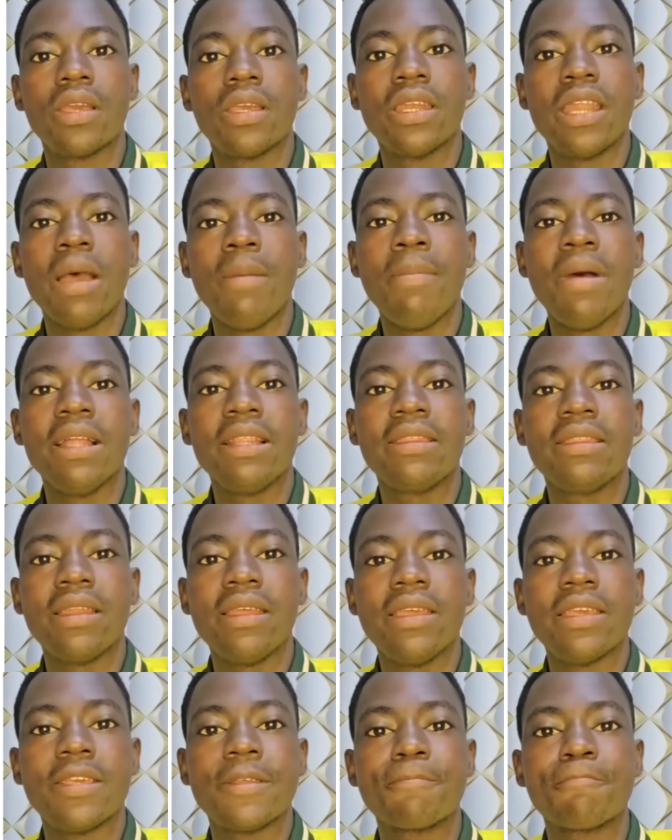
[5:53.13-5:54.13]
Number
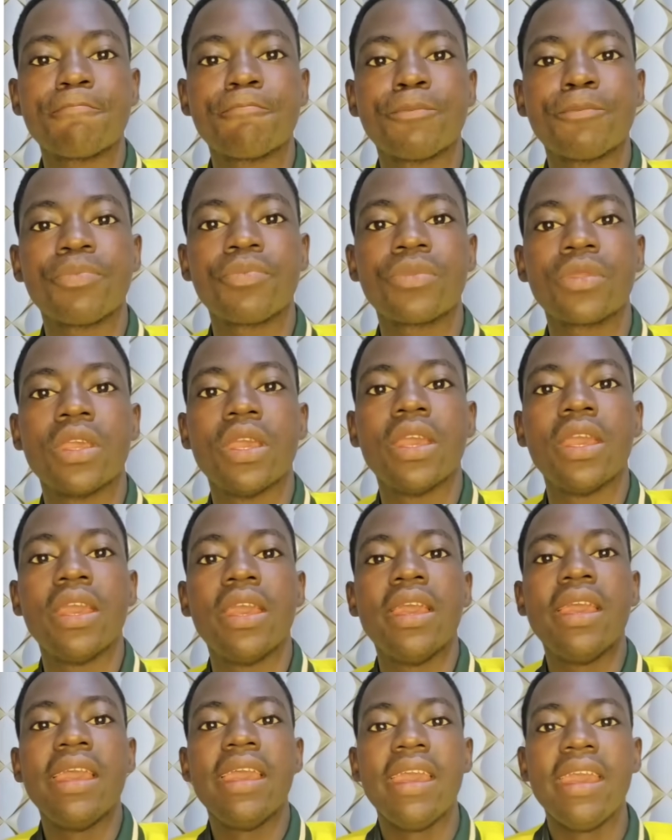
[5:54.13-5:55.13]
3.
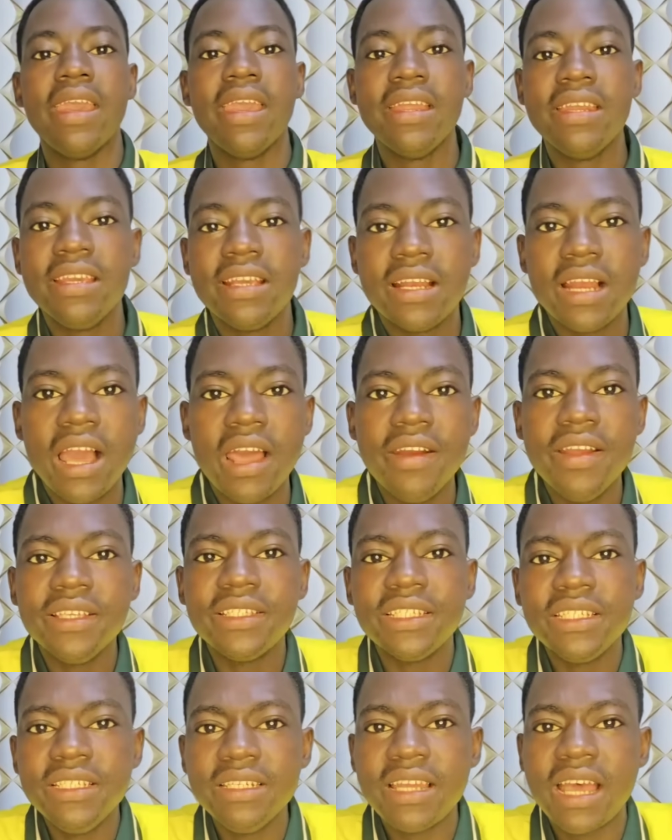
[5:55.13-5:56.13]
A
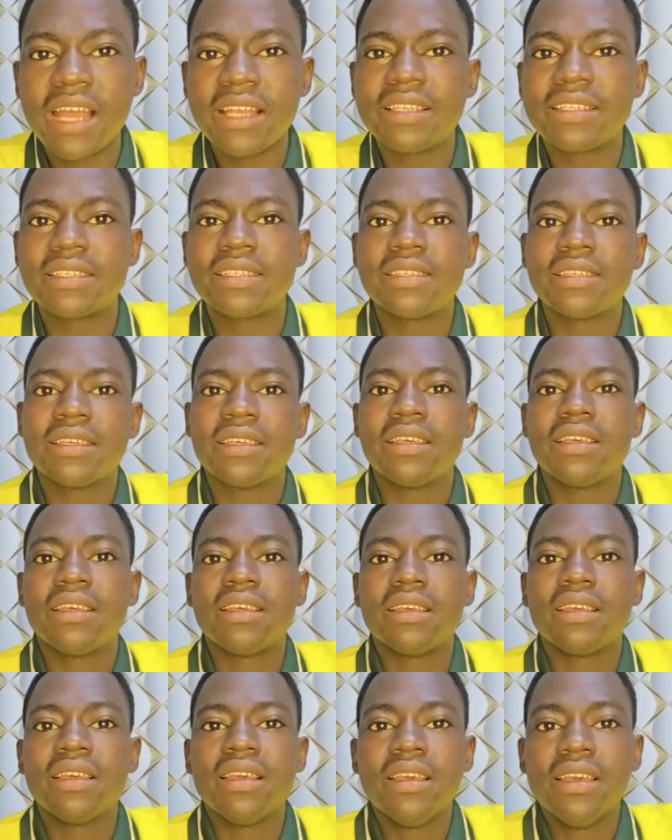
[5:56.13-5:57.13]
declaration that
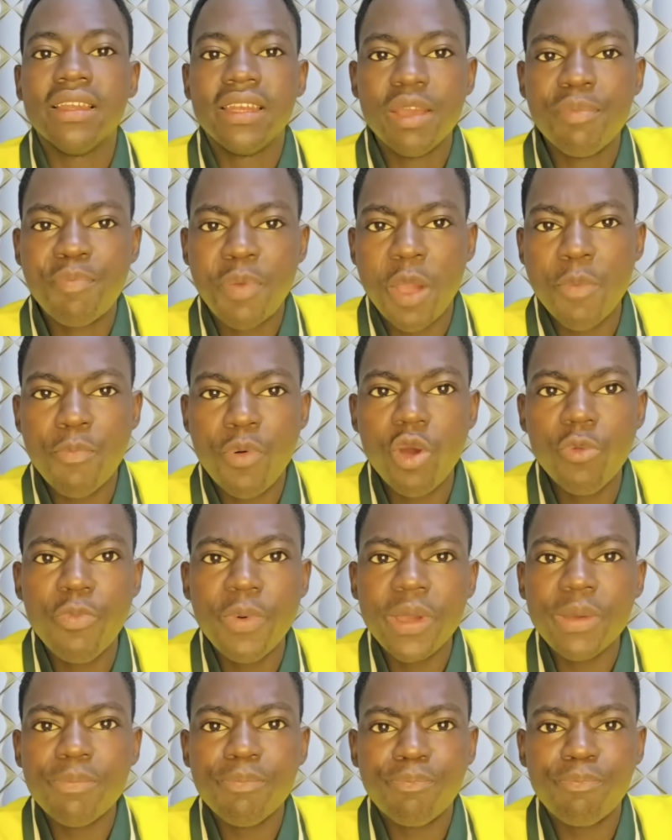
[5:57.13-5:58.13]
the
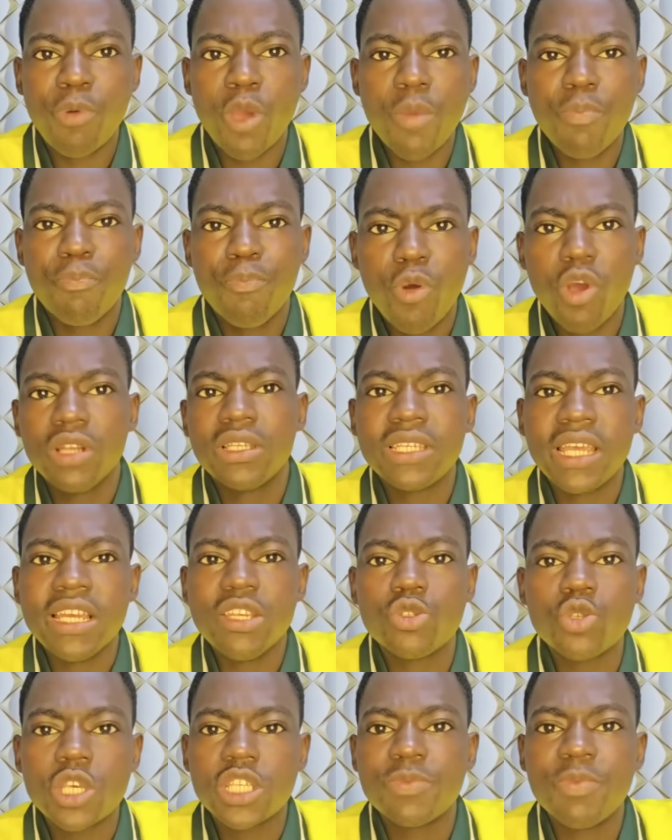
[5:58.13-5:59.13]

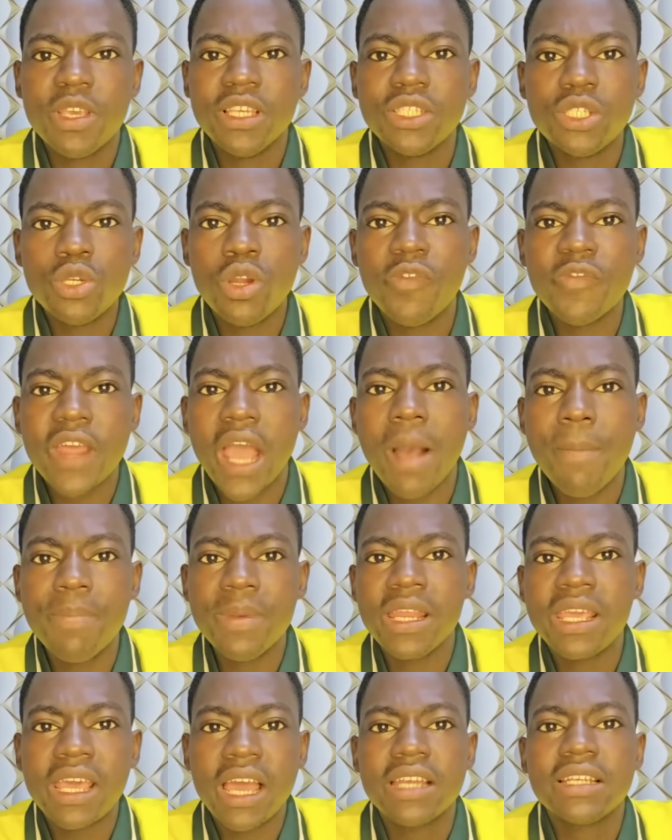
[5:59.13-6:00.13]
purported suspension of the
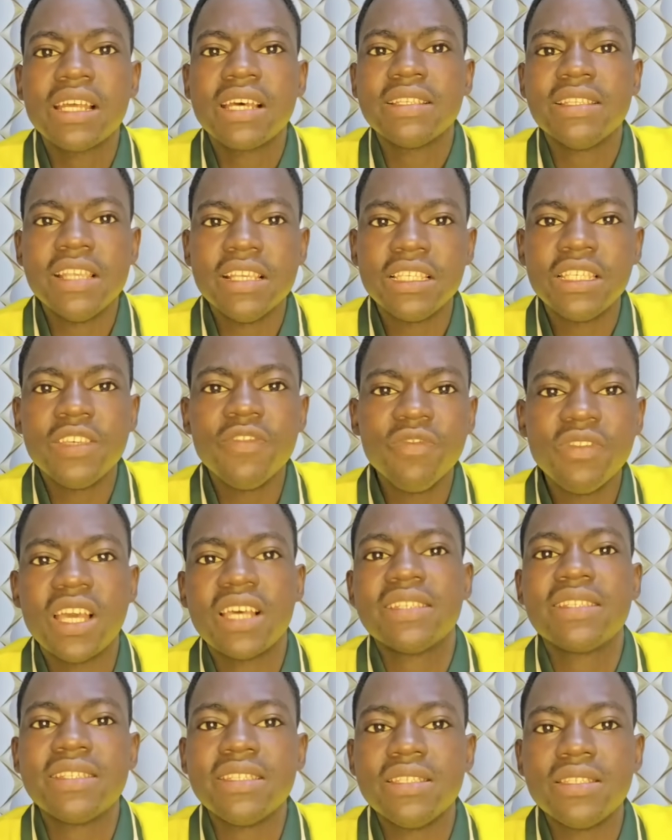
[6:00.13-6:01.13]
applicant as the Chief
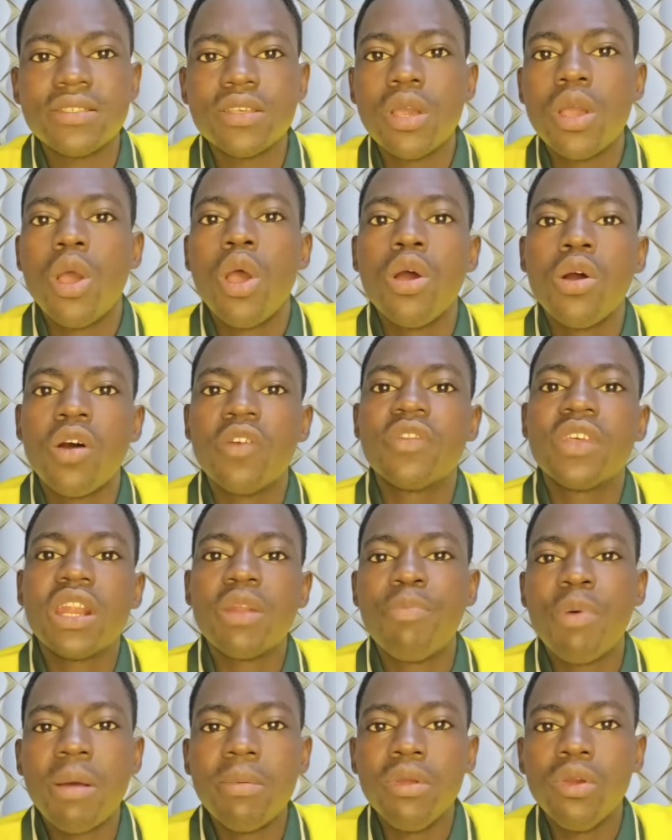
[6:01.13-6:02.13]
Justice of the
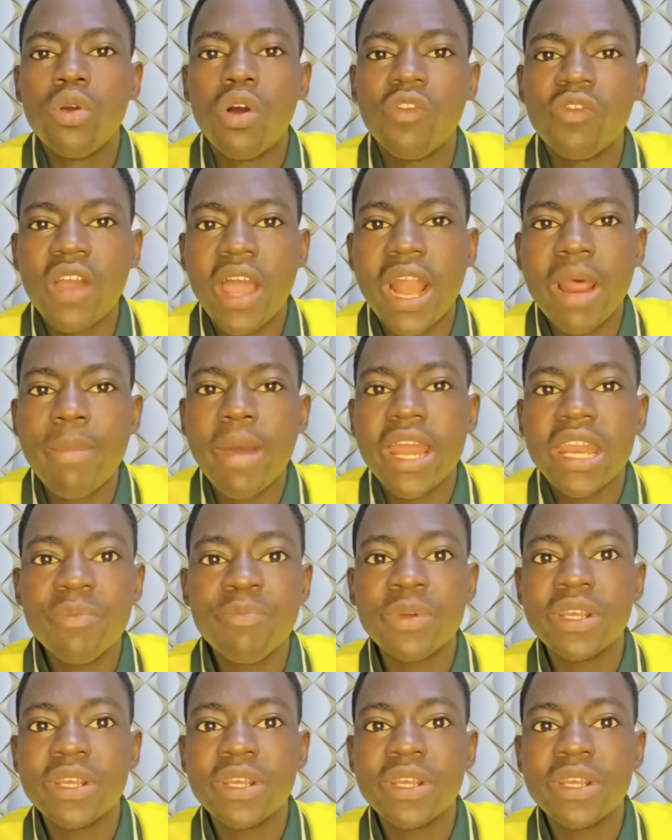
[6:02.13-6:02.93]
Republic of Ghana by the